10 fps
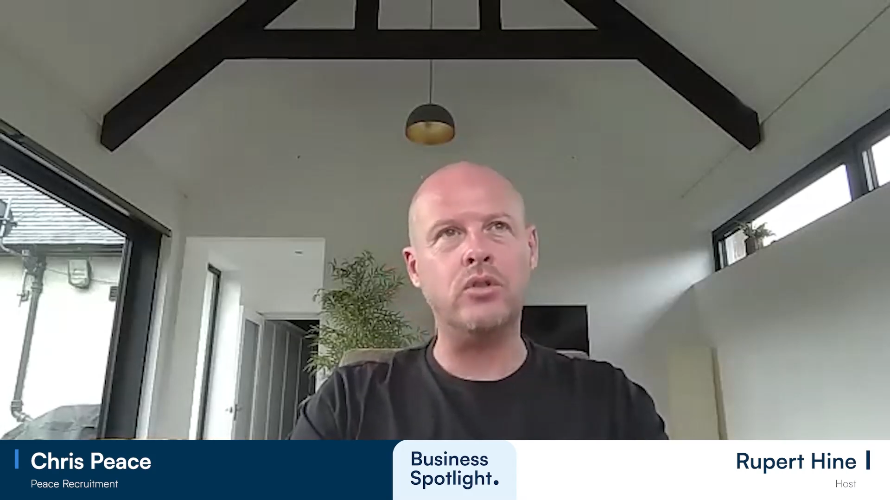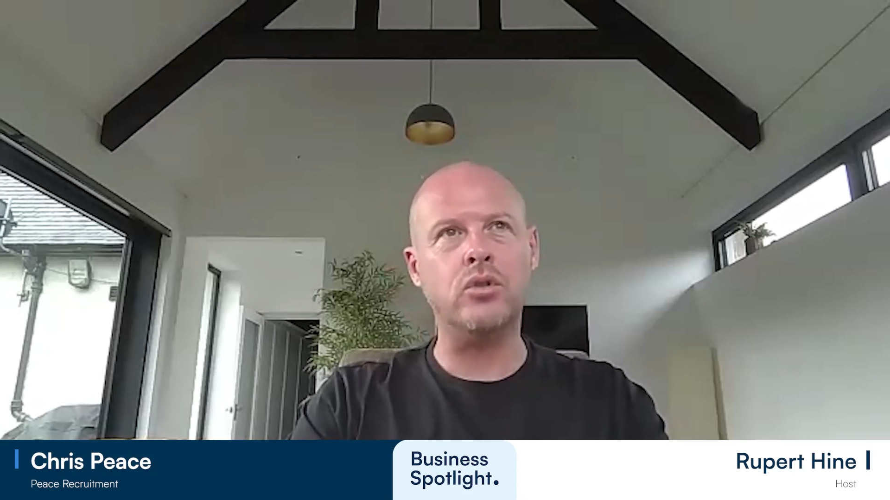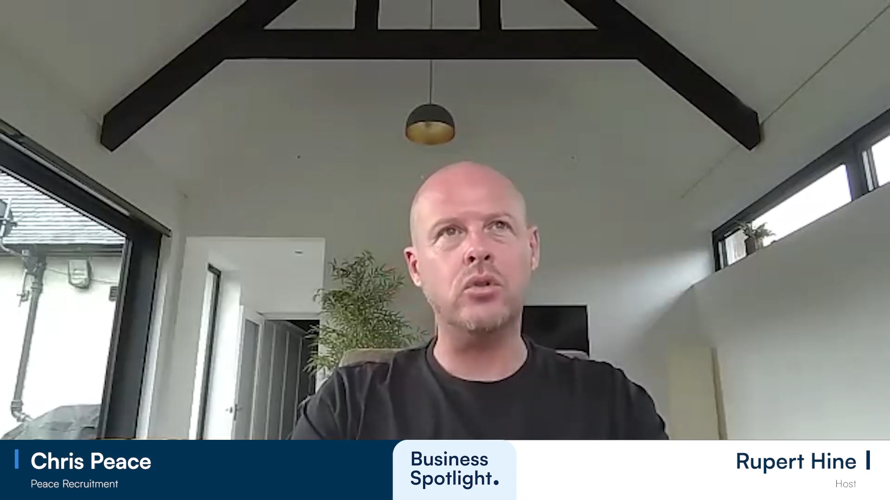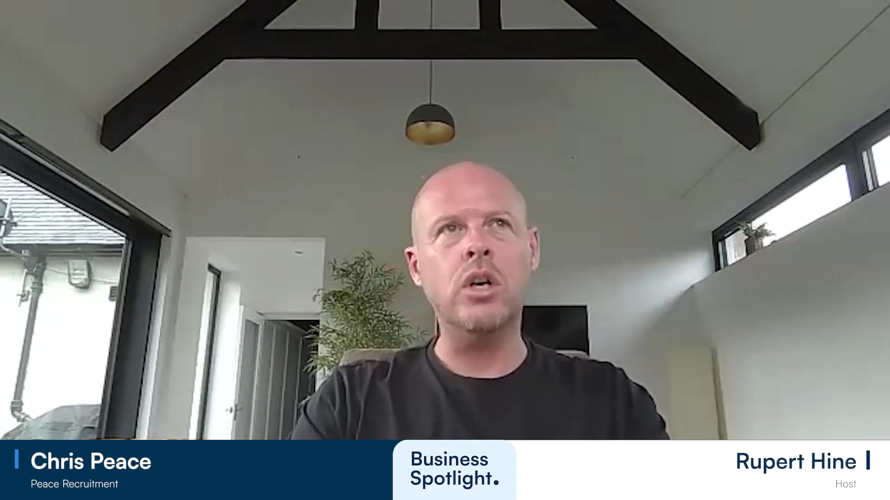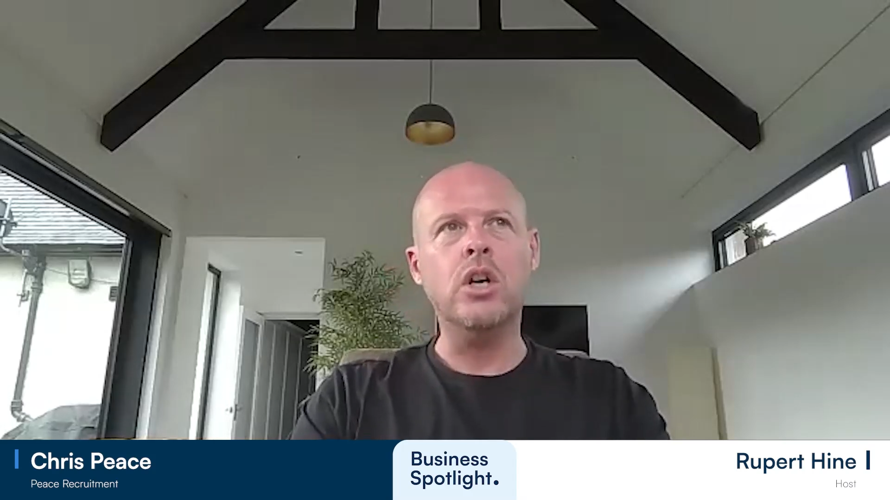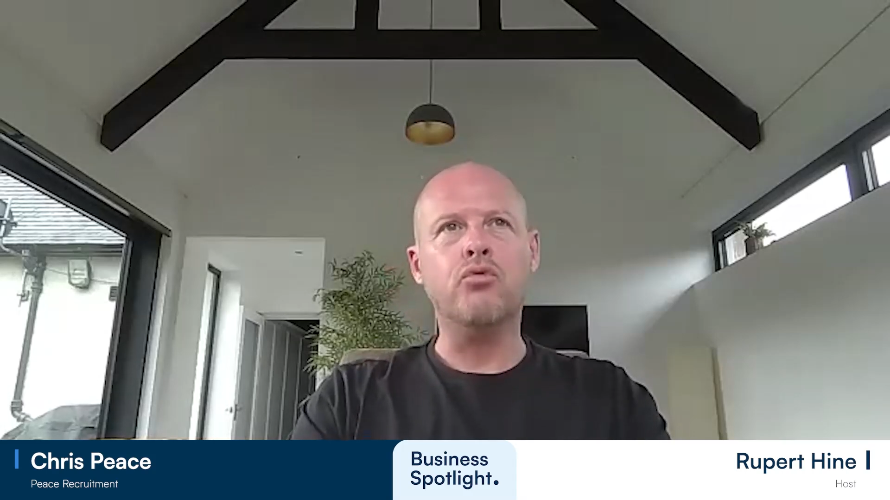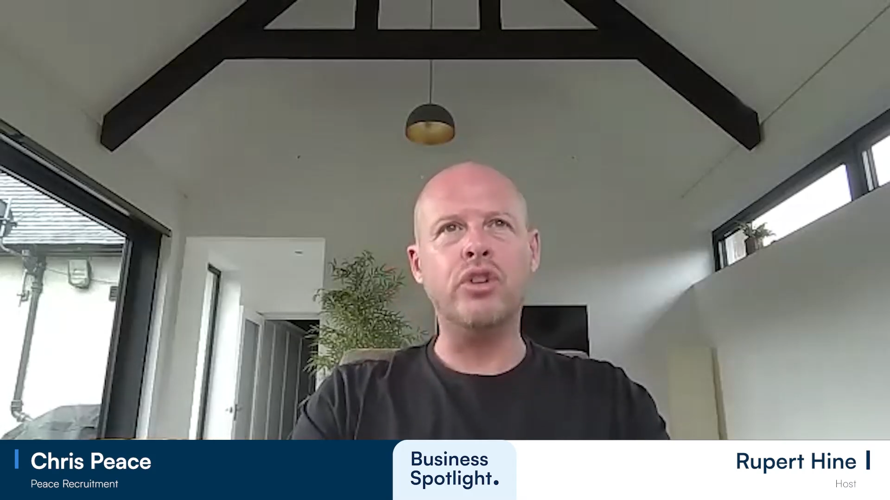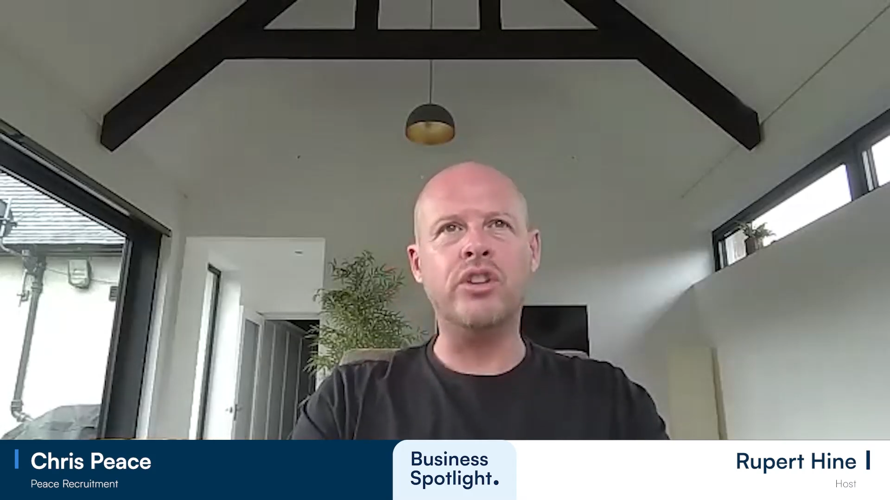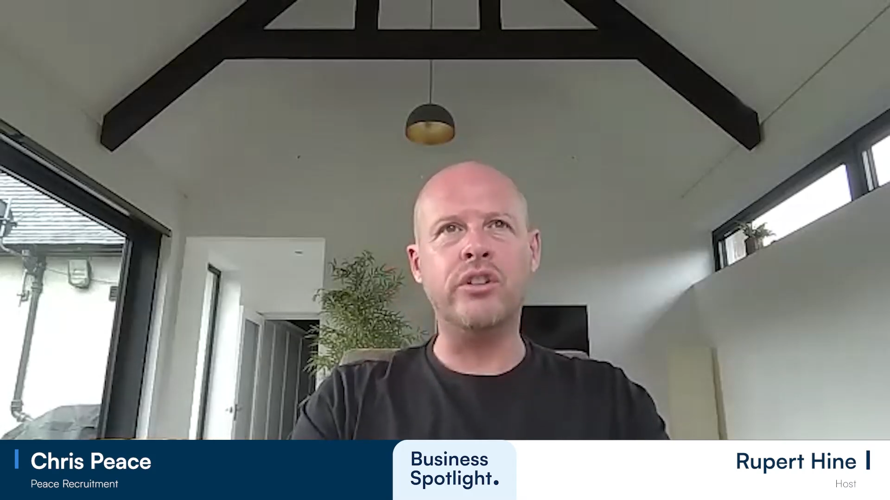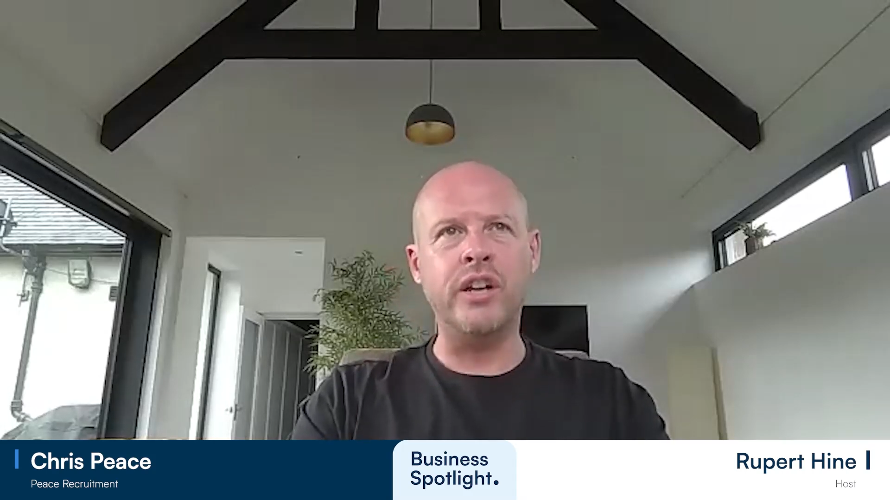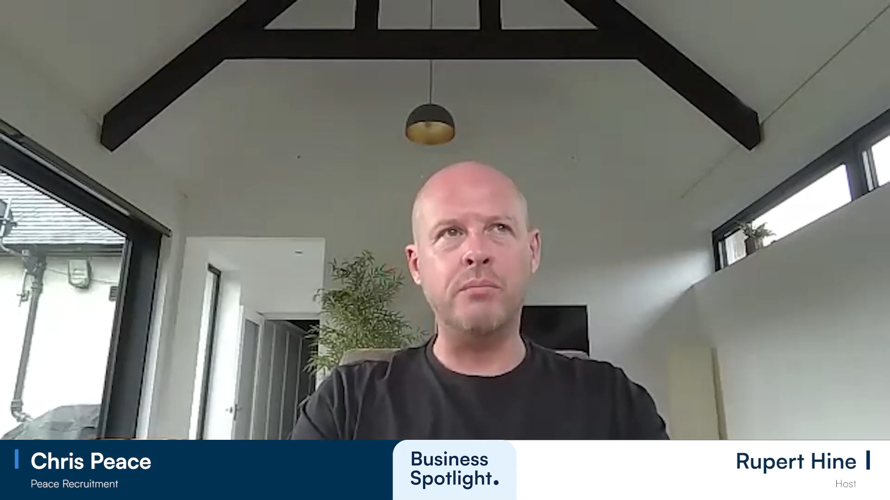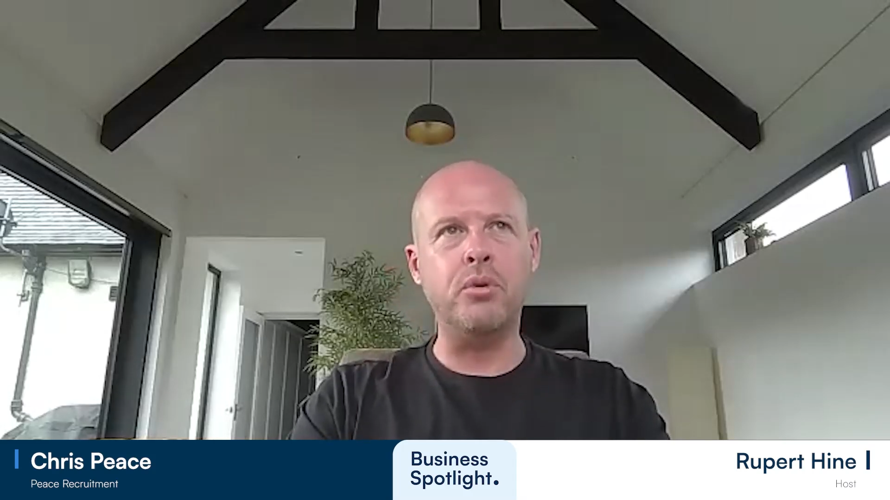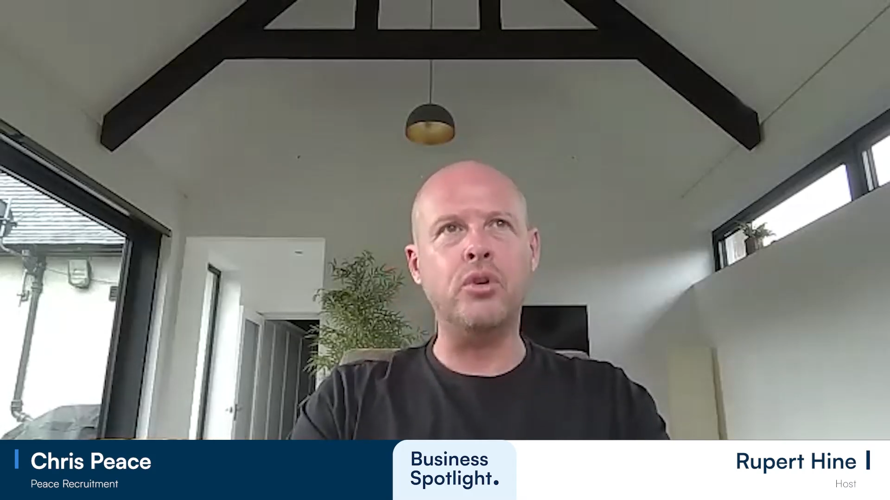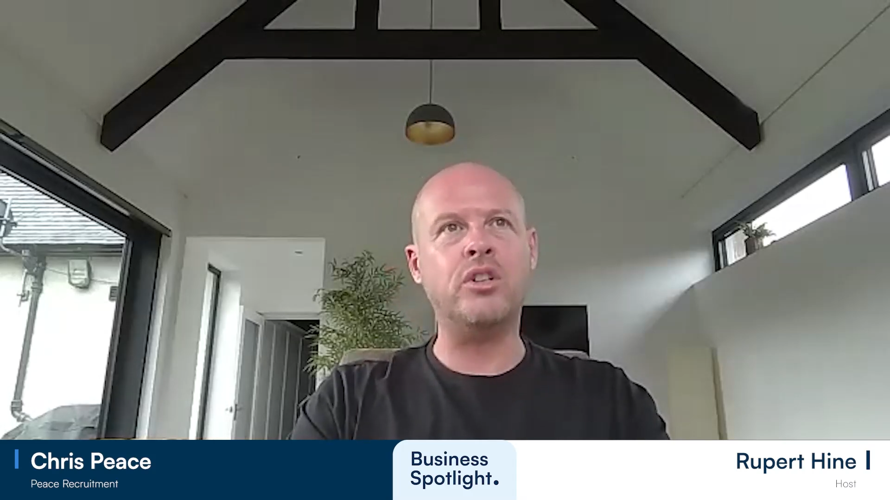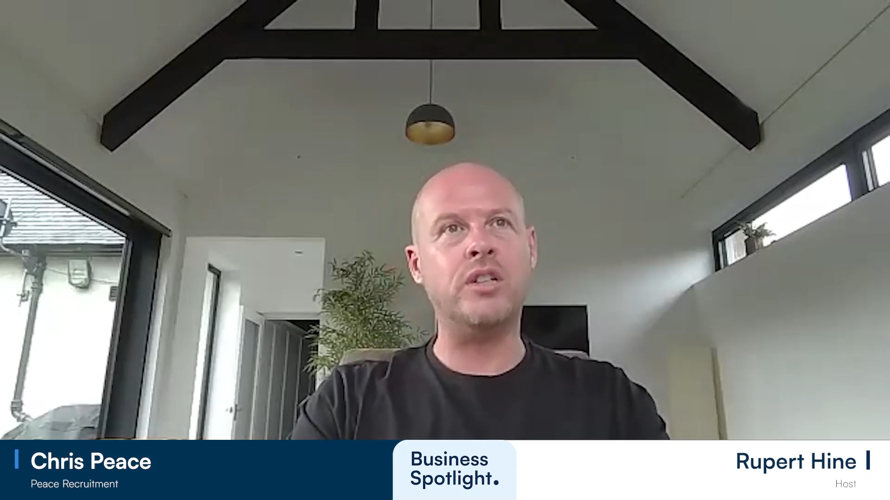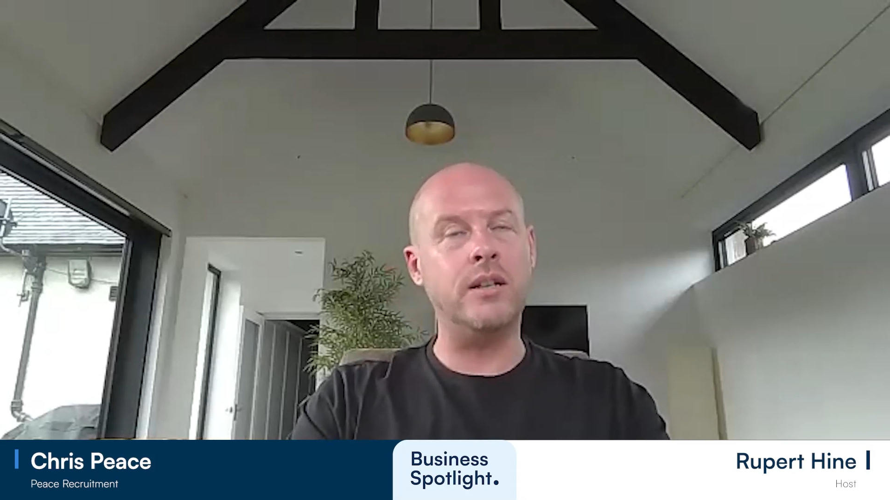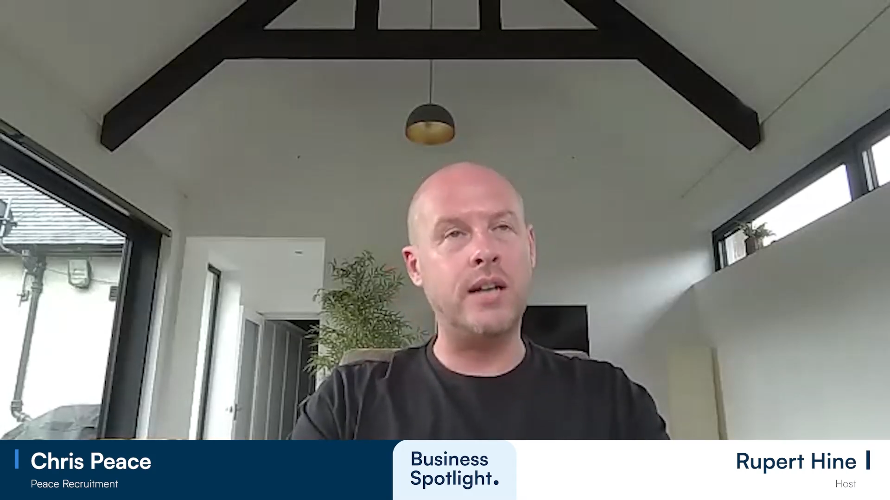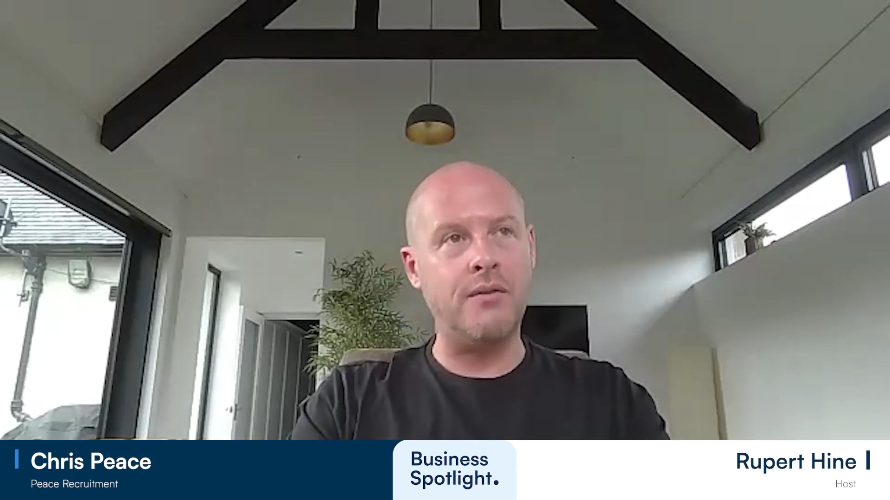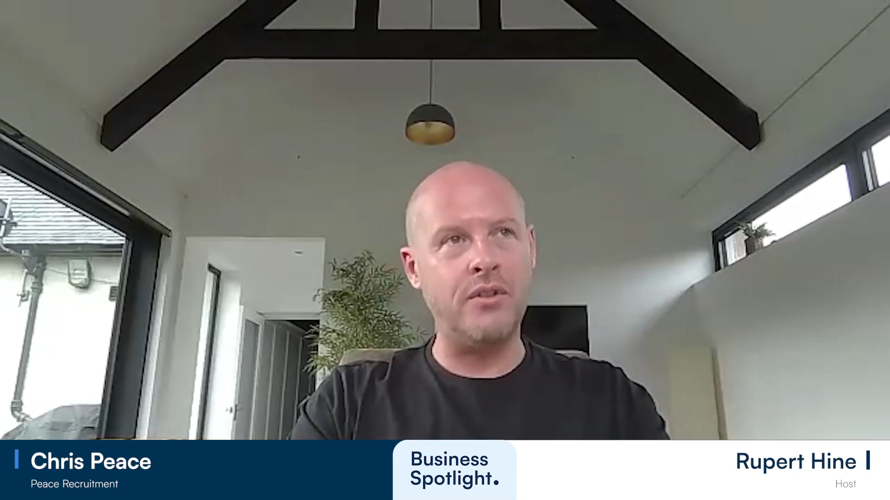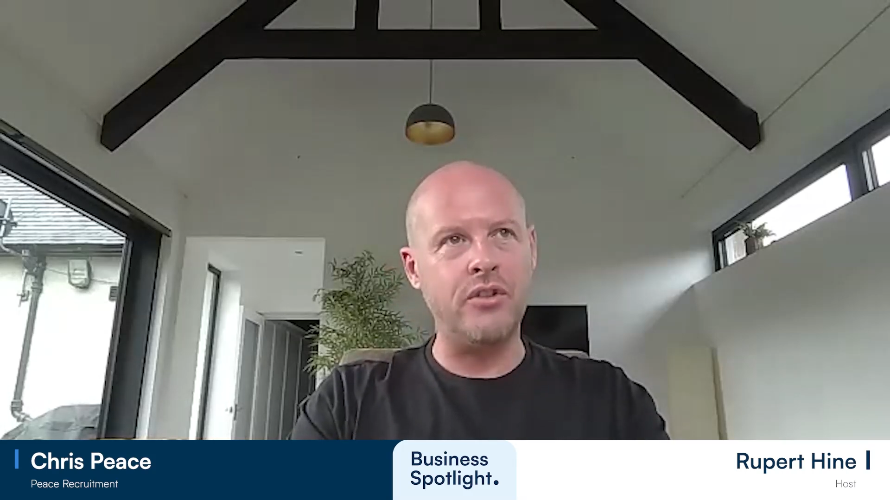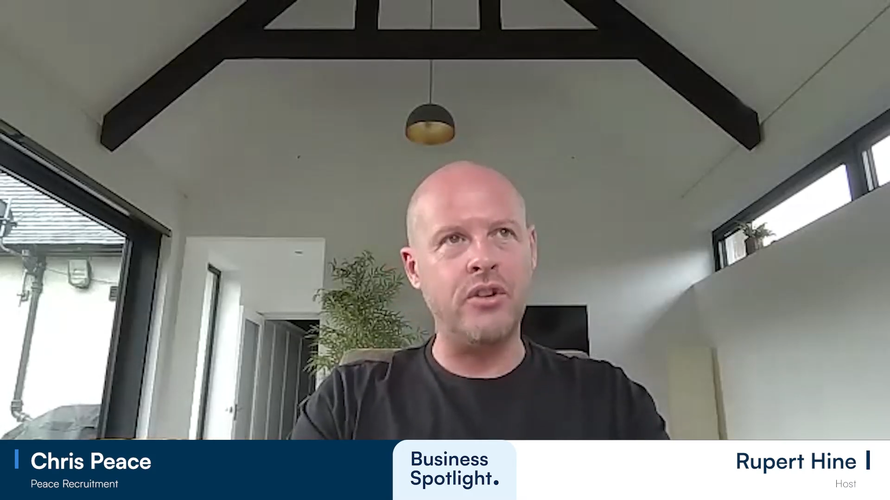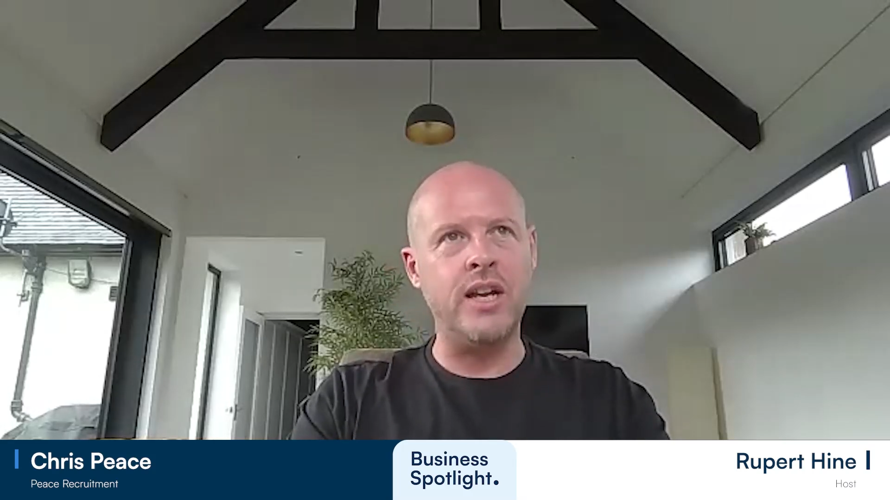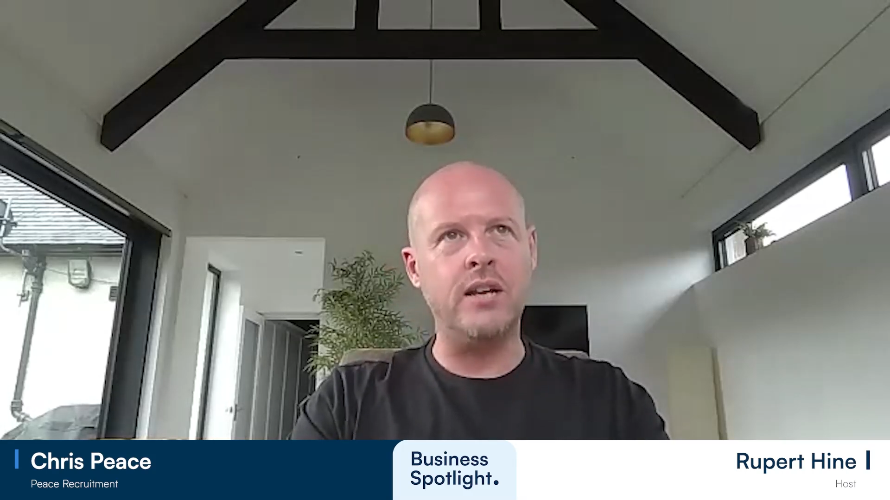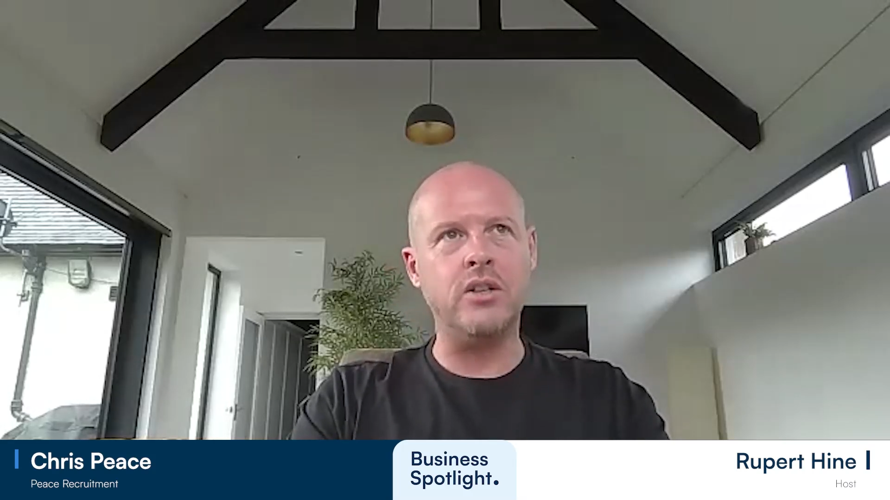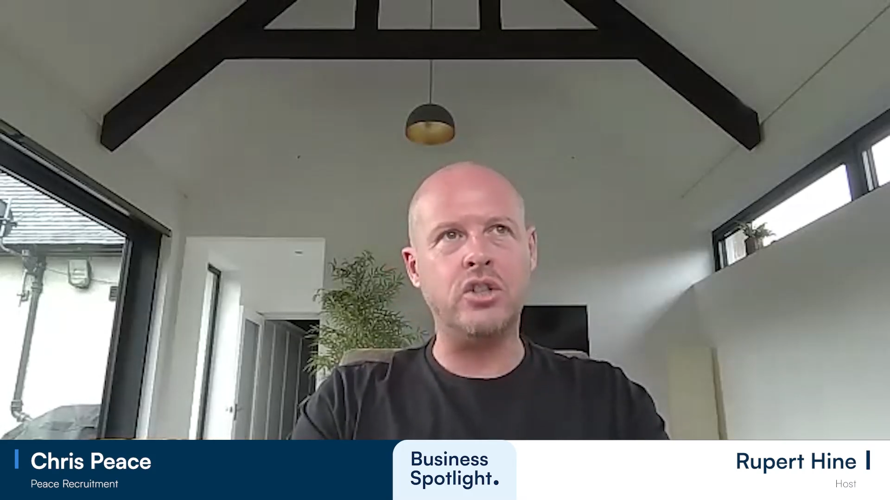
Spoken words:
So reading the right books and having the right